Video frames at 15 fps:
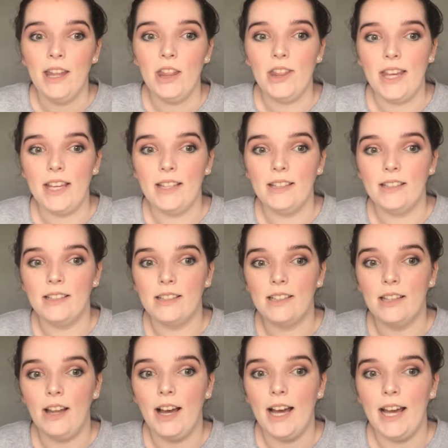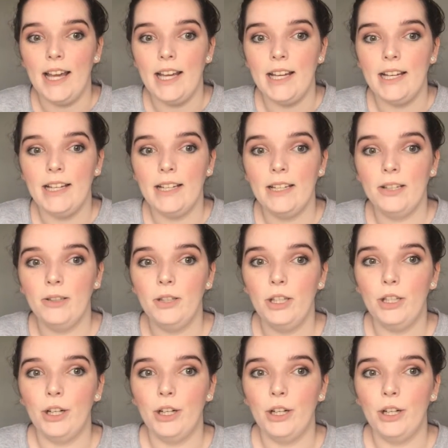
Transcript: Things like, you